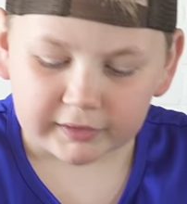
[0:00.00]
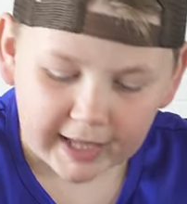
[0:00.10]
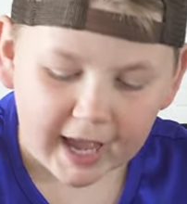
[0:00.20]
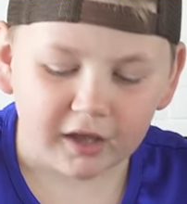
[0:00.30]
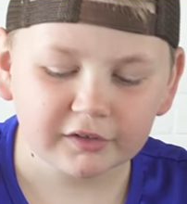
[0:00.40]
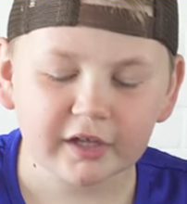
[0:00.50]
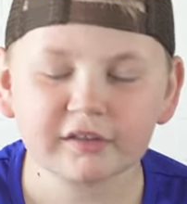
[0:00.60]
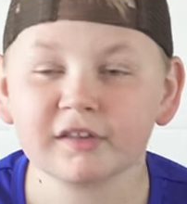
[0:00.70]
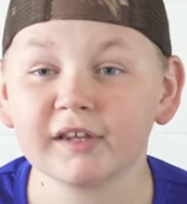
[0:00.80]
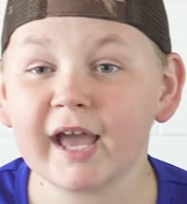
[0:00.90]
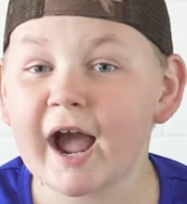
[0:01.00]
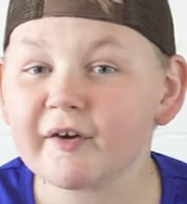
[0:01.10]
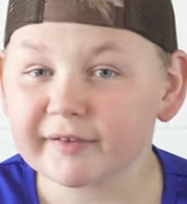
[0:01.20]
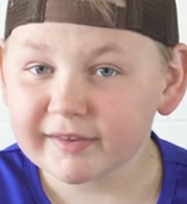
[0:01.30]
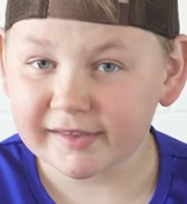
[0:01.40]
Now let's see
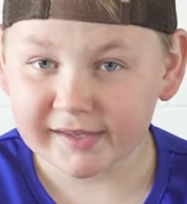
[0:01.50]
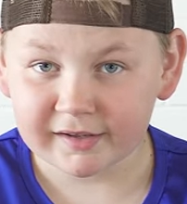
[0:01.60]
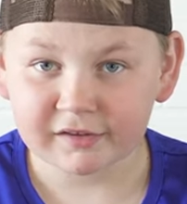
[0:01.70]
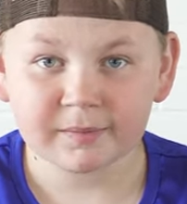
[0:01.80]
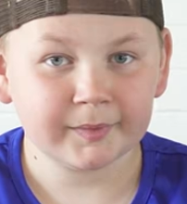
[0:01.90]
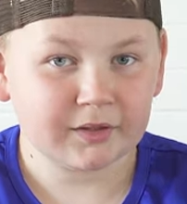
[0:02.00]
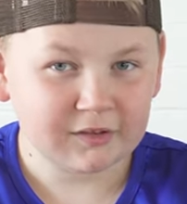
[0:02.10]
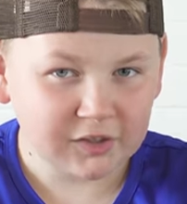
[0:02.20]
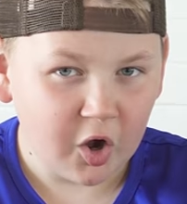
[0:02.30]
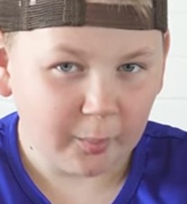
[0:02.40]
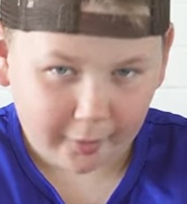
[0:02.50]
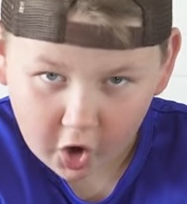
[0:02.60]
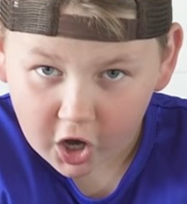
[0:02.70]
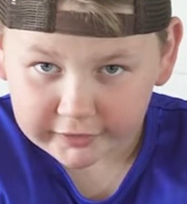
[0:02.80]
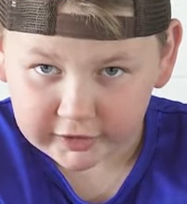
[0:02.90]
how easy it is to put the scope
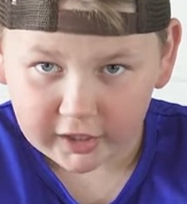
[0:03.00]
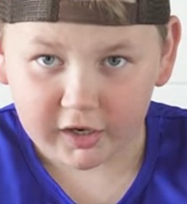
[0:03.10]
on the